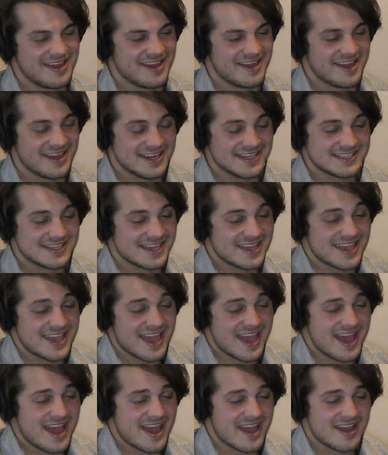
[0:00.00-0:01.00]
And it's like,
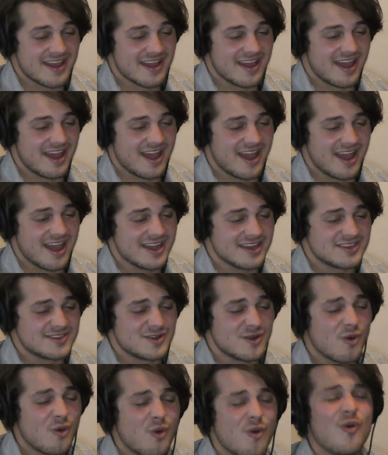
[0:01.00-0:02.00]
yeah, I
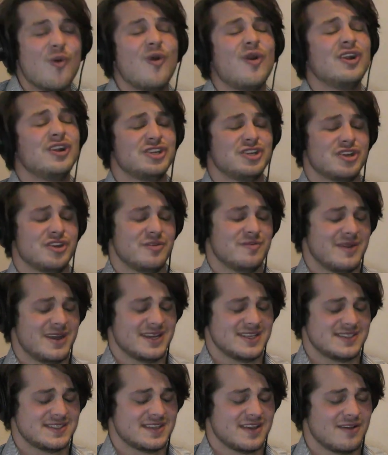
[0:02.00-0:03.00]
tortured
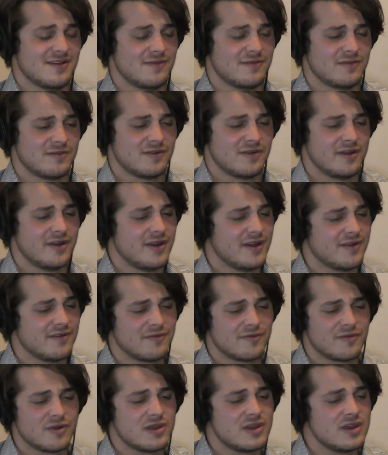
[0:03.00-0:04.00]
myself
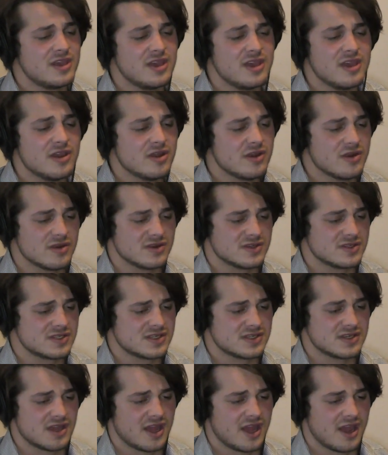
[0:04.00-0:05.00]
for
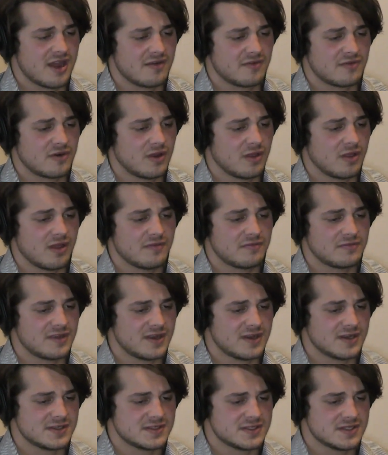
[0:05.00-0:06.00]
years after I left
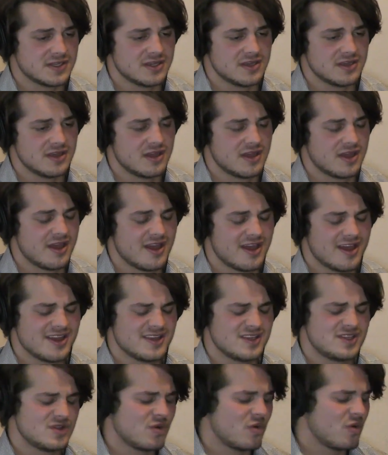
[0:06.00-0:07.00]
Tennessee. I
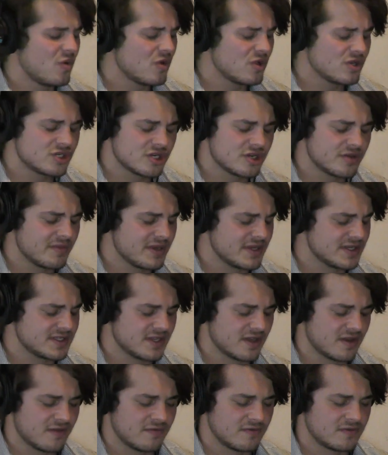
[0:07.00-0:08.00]
tortured
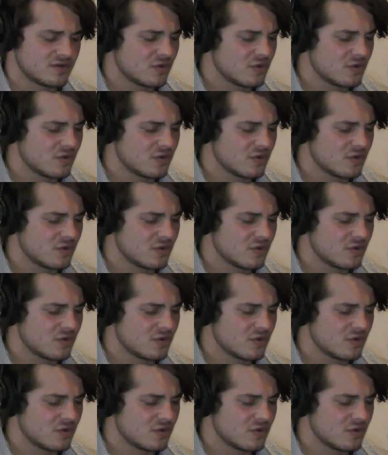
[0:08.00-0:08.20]
myself.